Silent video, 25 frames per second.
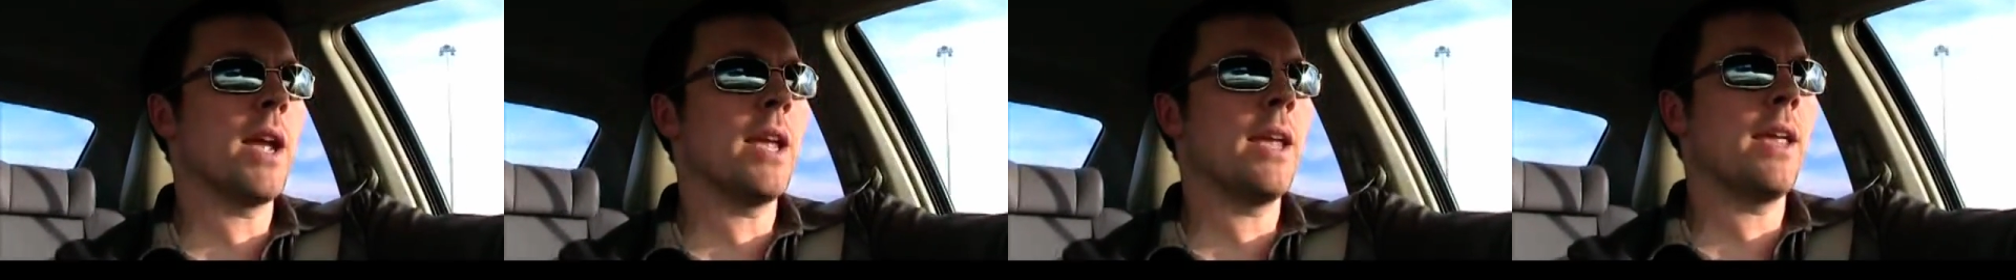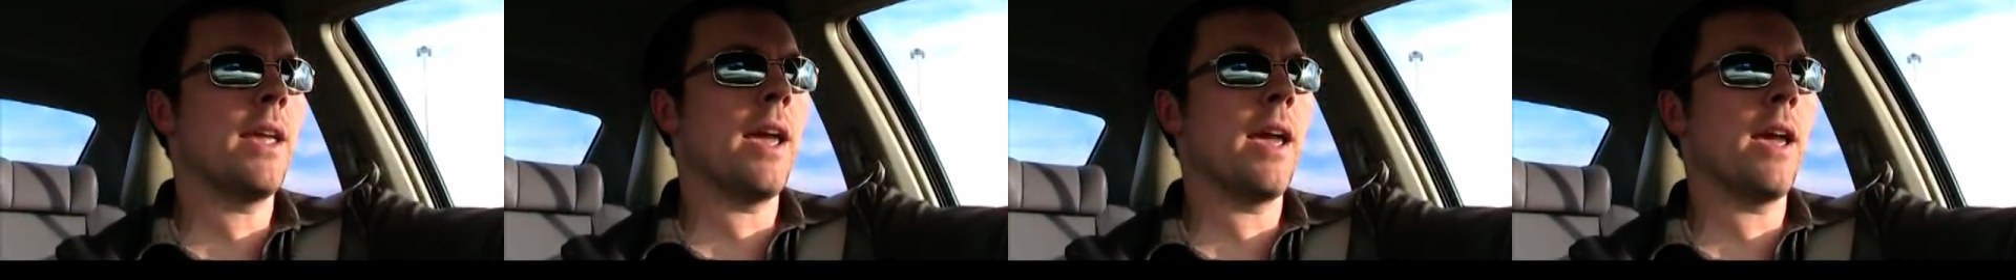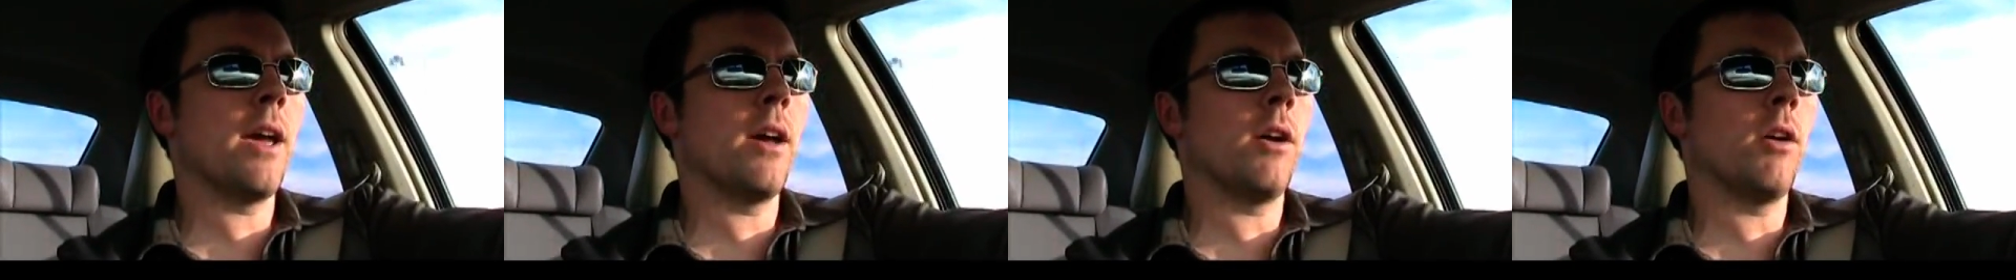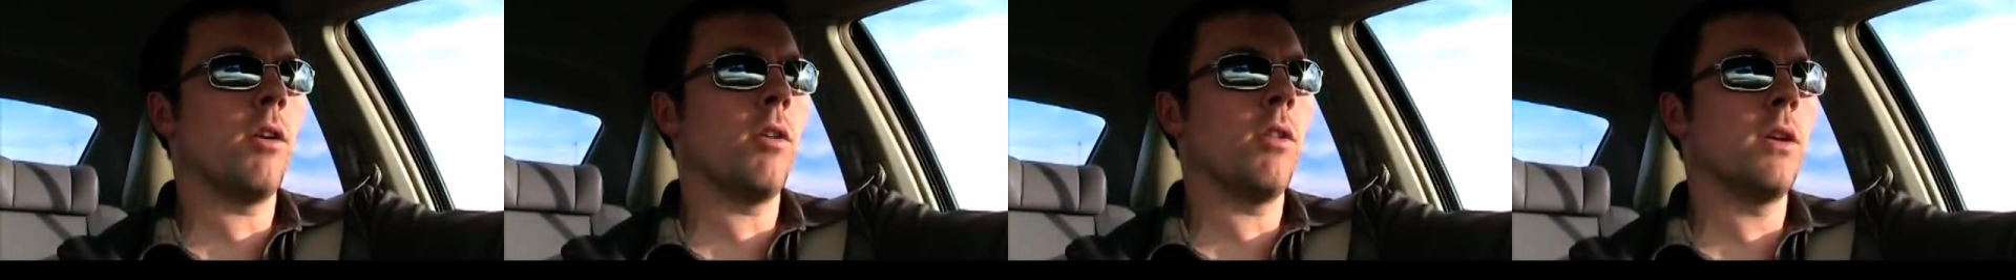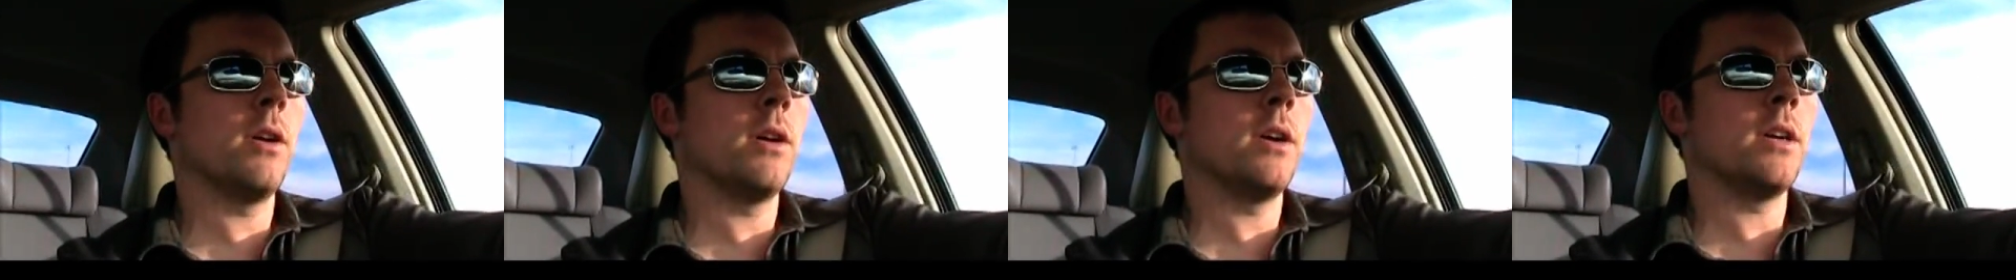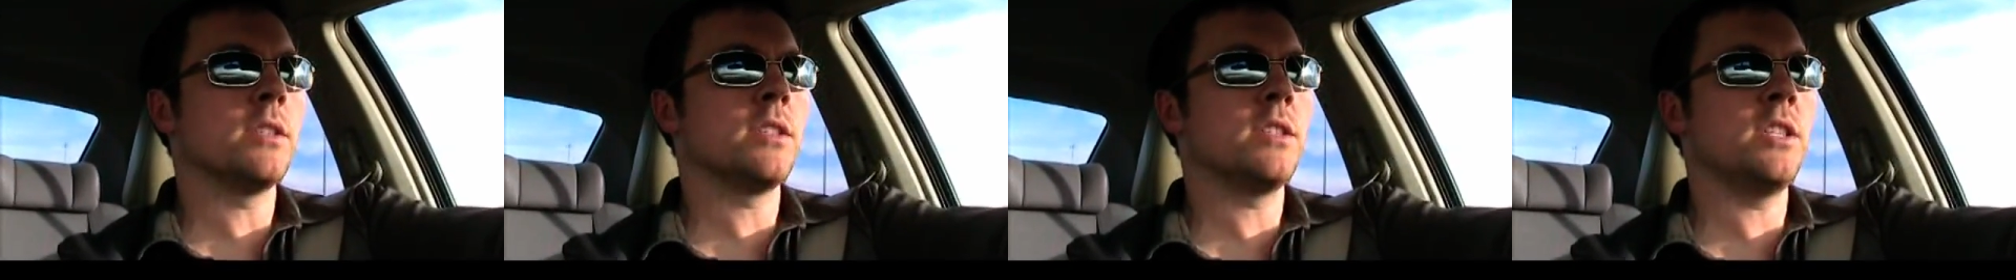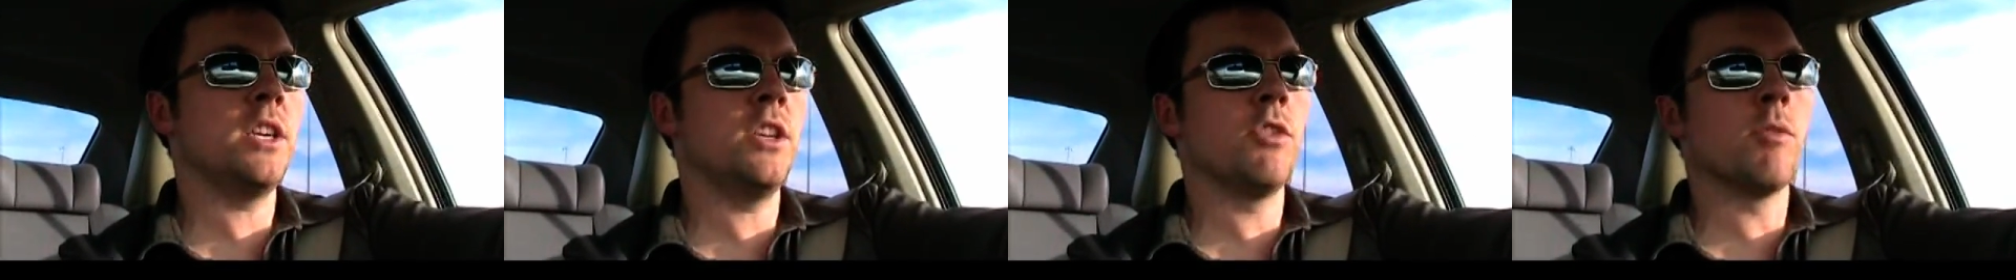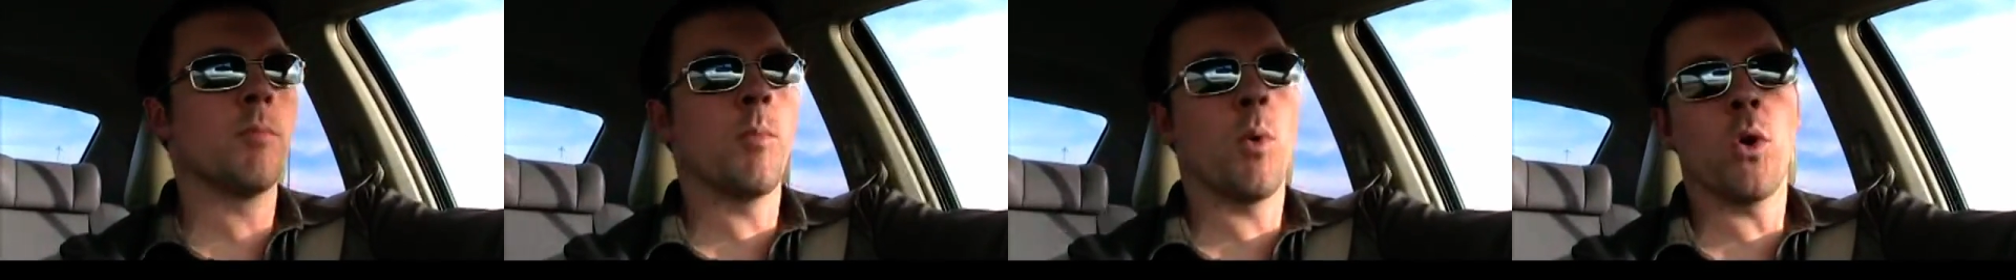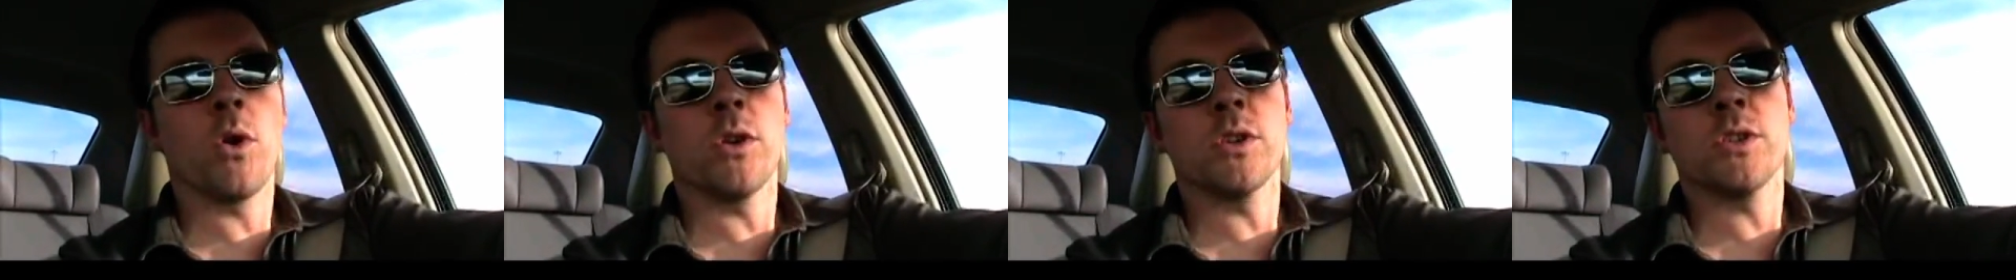Gale, Senior
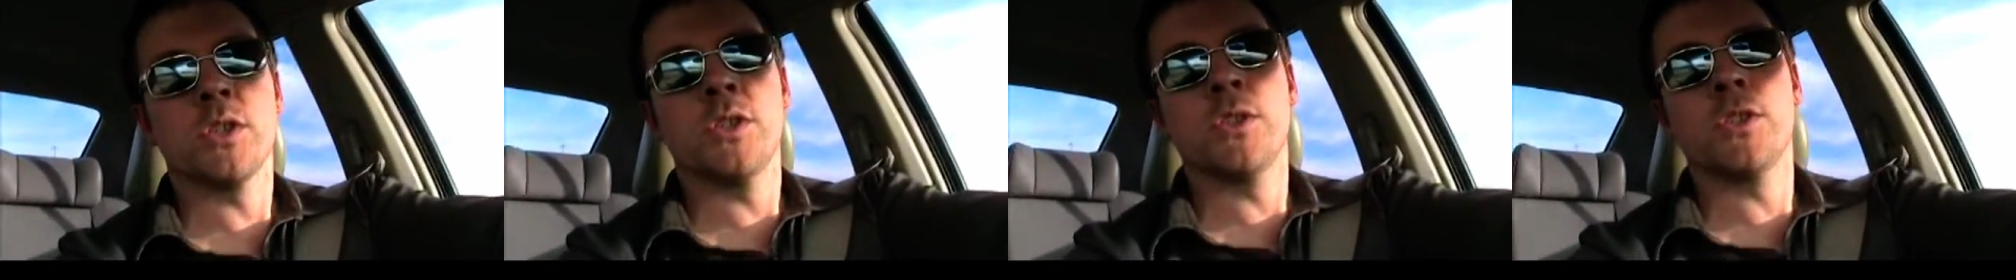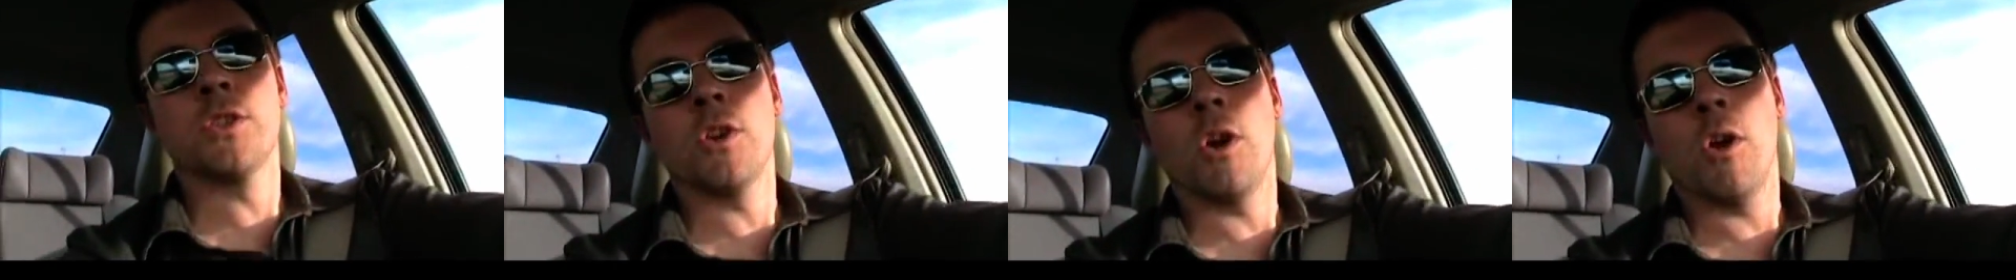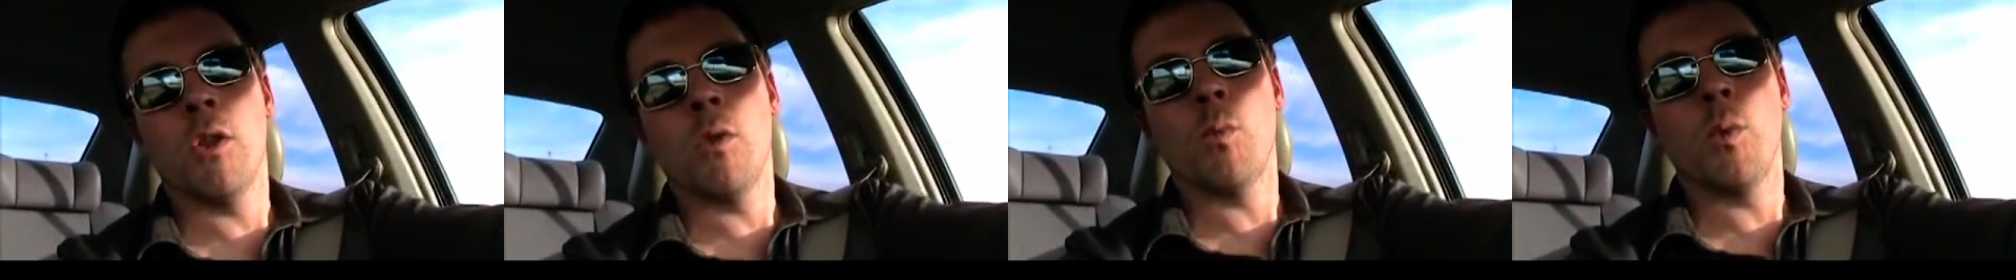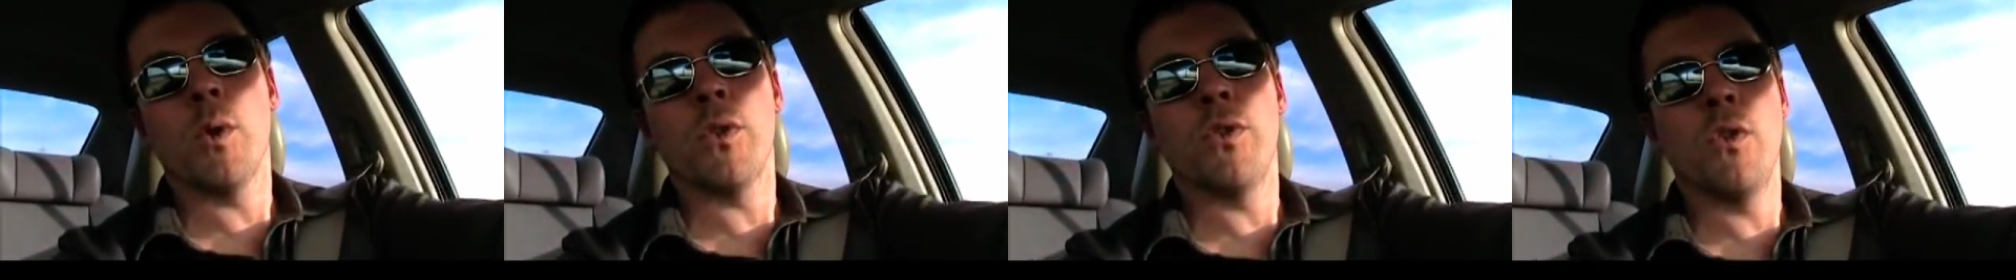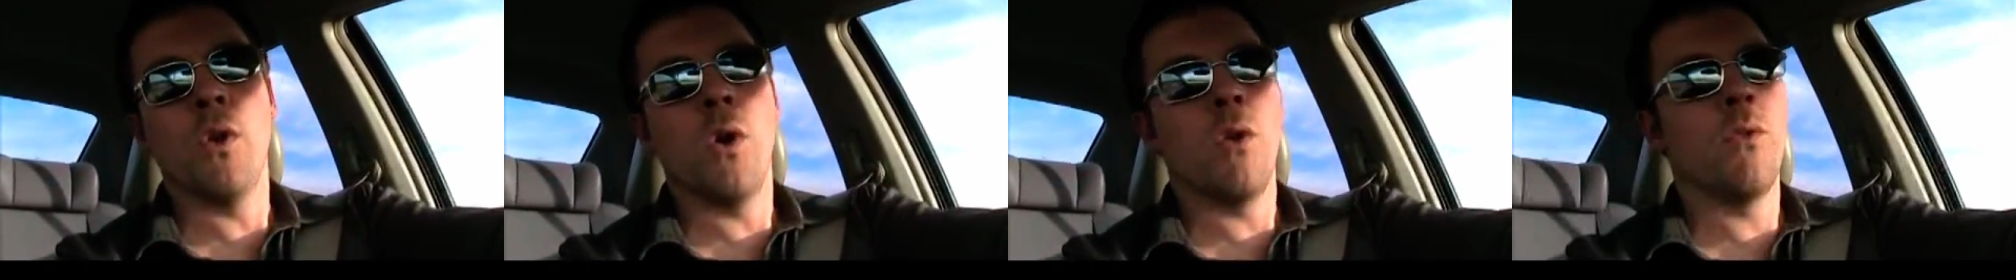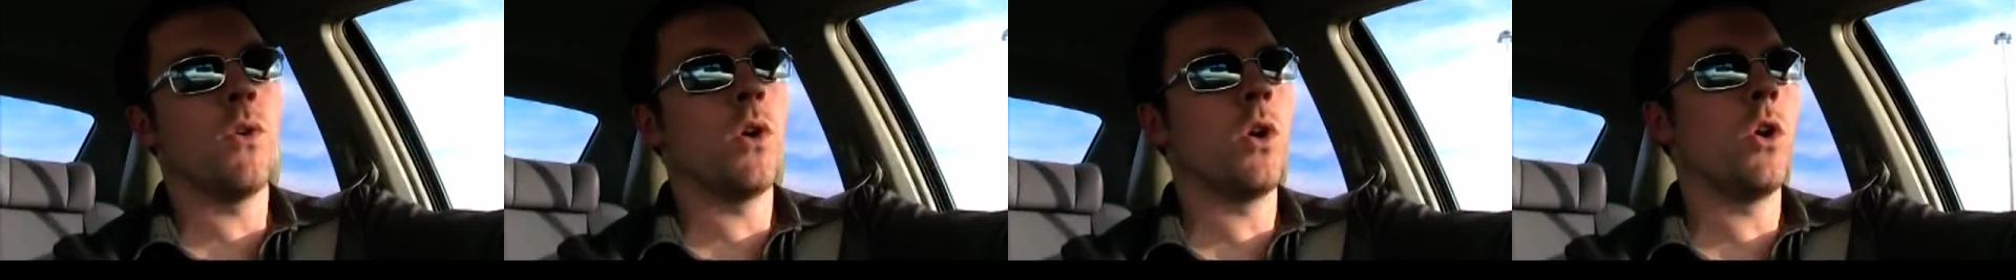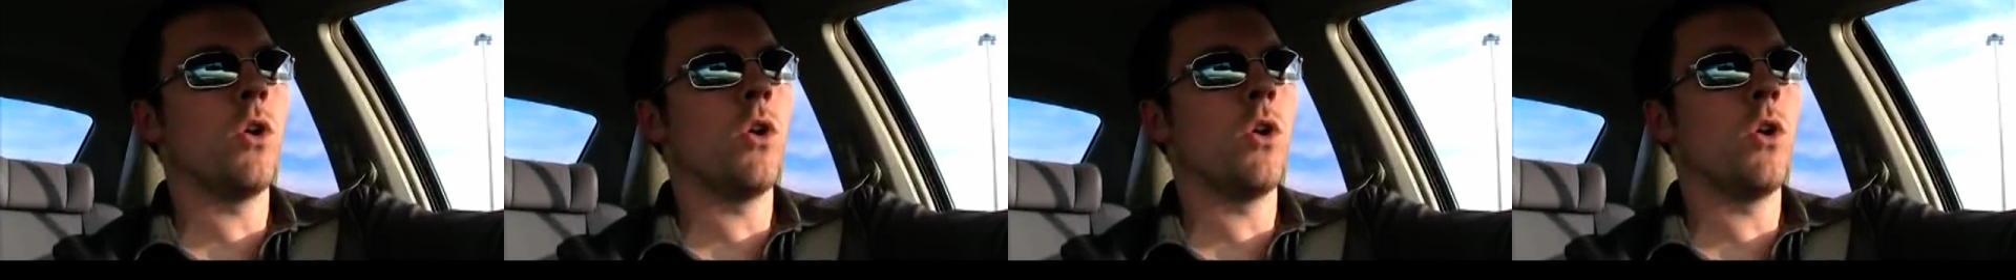Mortgage Consultant with Nova